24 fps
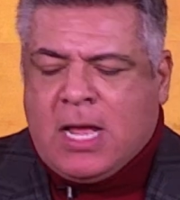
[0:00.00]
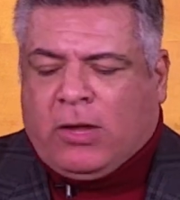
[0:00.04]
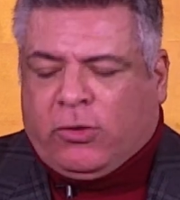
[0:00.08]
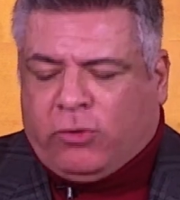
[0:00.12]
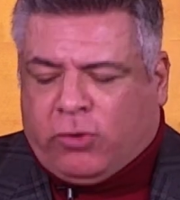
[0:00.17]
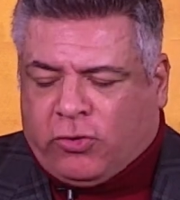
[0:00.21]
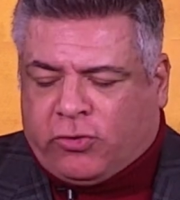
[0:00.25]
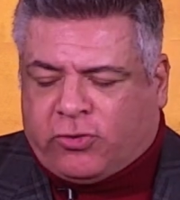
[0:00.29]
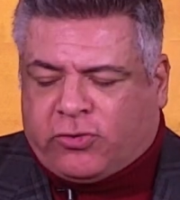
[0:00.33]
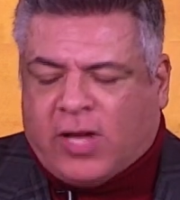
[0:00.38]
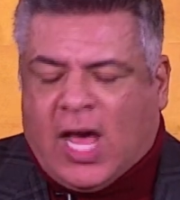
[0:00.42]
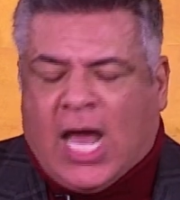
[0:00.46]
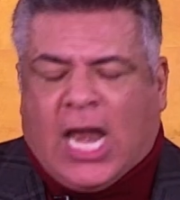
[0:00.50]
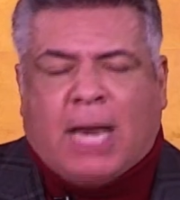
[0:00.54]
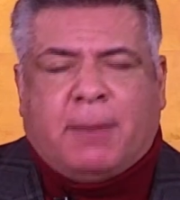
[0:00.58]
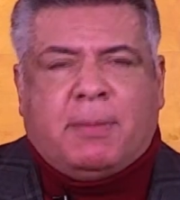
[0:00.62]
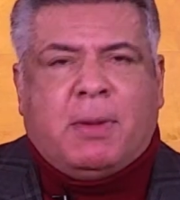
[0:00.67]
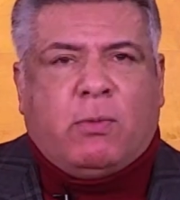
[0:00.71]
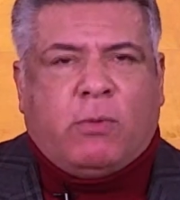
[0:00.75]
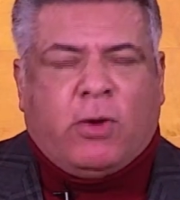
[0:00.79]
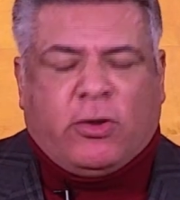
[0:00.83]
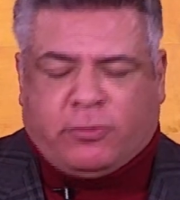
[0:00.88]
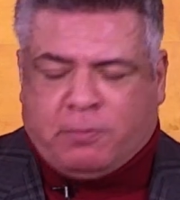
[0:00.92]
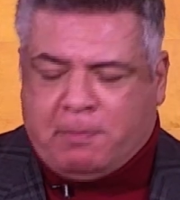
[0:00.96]
So
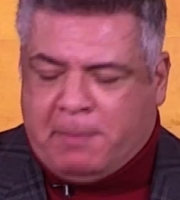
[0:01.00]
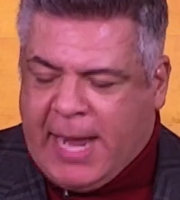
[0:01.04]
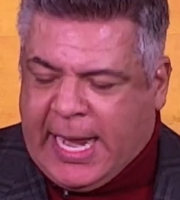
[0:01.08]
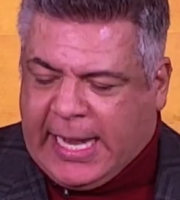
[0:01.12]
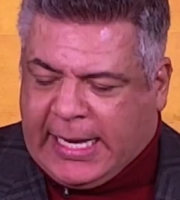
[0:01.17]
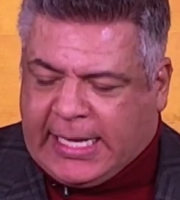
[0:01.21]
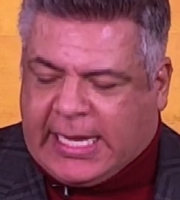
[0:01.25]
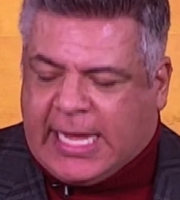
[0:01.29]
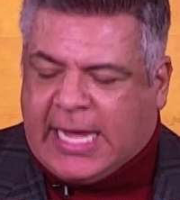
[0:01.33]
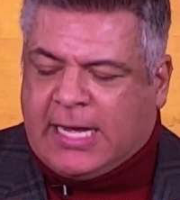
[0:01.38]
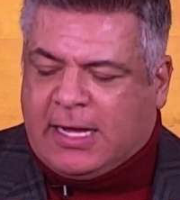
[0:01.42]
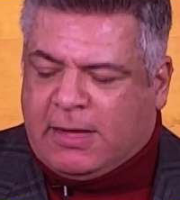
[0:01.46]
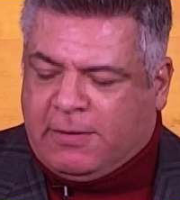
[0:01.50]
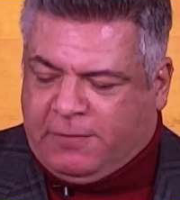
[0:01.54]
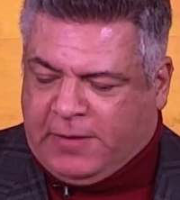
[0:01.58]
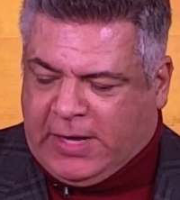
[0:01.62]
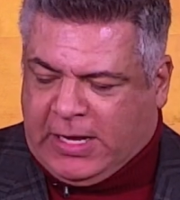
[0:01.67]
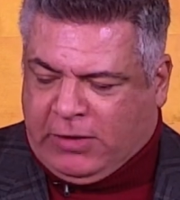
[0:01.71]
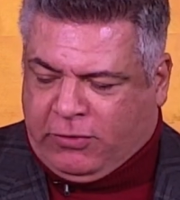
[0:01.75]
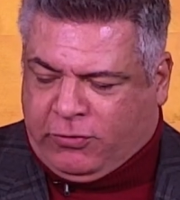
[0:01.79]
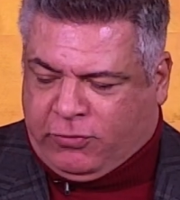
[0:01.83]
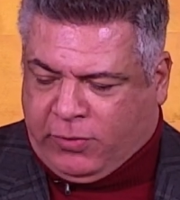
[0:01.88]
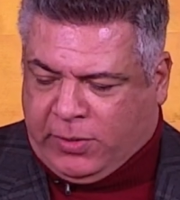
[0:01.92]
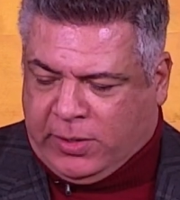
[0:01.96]
Solomon was made king of
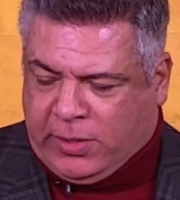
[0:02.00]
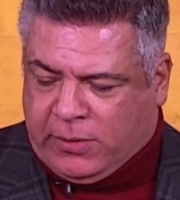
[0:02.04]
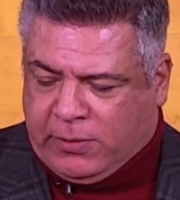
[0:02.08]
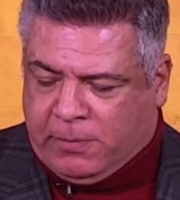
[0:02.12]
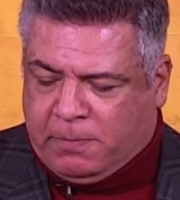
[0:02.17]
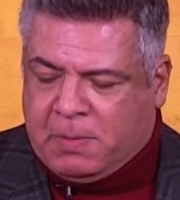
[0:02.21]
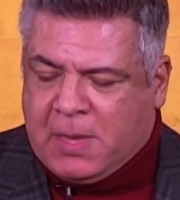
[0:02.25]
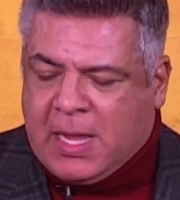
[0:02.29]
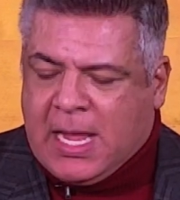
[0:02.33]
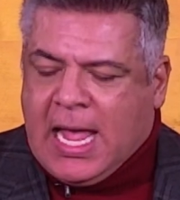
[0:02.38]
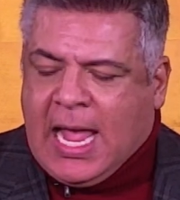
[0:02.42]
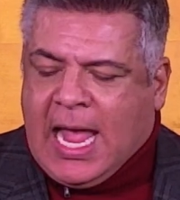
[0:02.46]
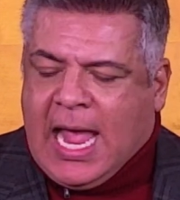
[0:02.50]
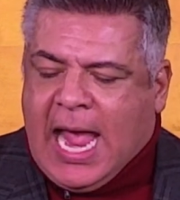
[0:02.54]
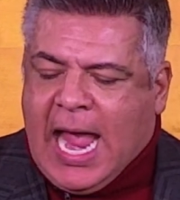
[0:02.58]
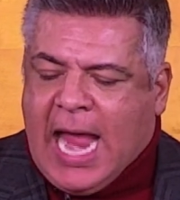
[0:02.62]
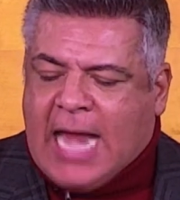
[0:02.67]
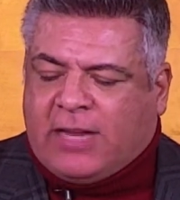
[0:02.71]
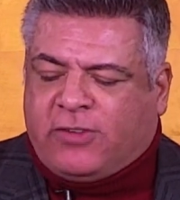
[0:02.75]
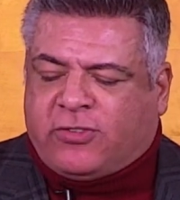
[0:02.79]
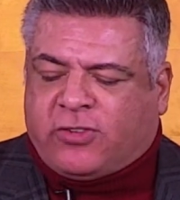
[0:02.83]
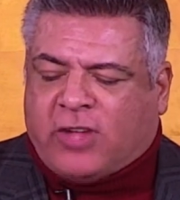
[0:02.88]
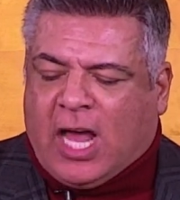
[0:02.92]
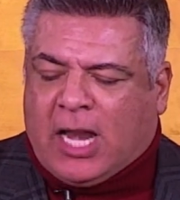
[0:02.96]
Israel,
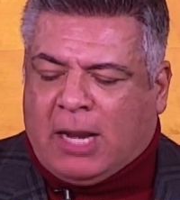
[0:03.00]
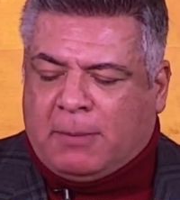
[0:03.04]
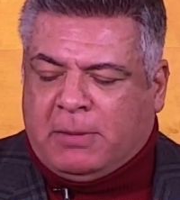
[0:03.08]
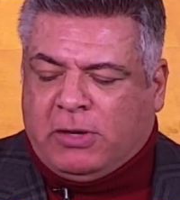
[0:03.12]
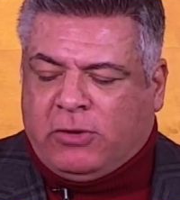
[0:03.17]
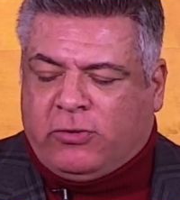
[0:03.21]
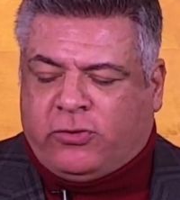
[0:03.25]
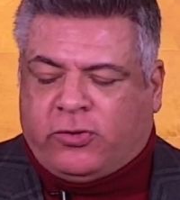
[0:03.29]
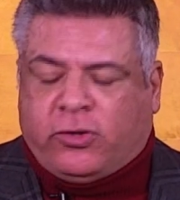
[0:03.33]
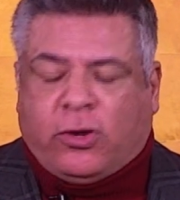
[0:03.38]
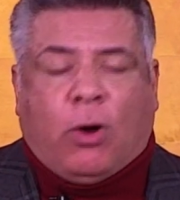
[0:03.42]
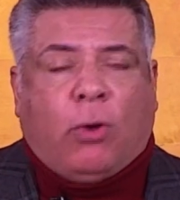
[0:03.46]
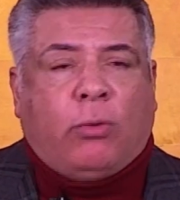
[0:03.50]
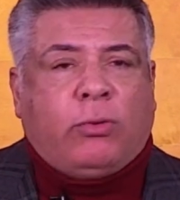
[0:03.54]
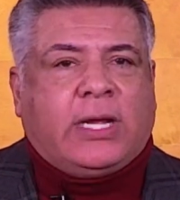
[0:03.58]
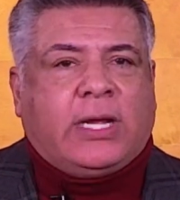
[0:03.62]
and Solomon showed